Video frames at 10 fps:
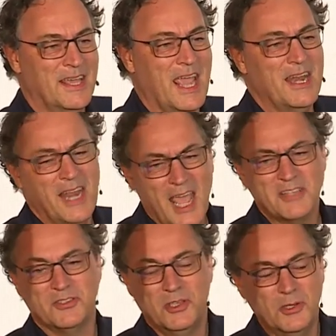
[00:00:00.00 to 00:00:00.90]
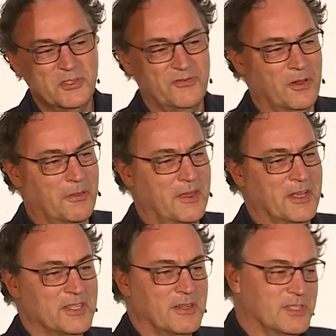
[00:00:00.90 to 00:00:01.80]
And it has useful
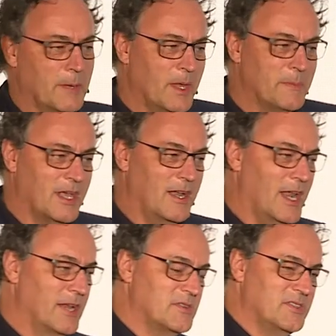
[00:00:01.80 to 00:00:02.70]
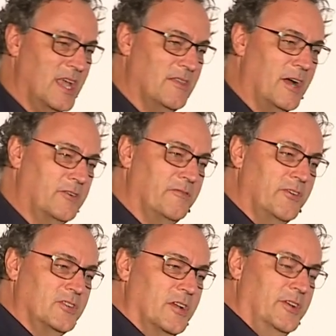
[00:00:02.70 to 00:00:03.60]
things. You know, sometimes I like to say that
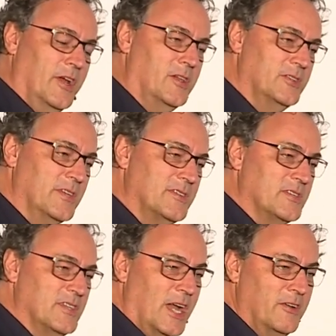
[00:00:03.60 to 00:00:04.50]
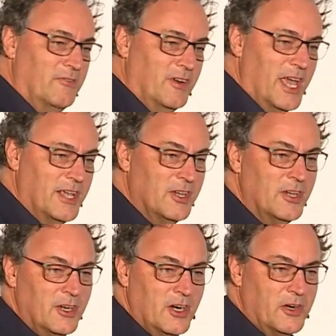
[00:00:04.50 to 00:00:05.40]
artificial intelligence is kind of like
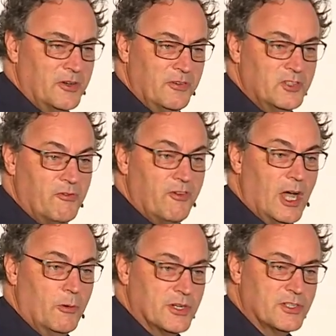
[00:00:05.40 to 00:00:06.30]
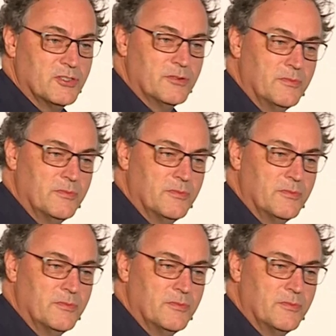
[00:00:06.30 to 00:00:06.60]
artificial flowers.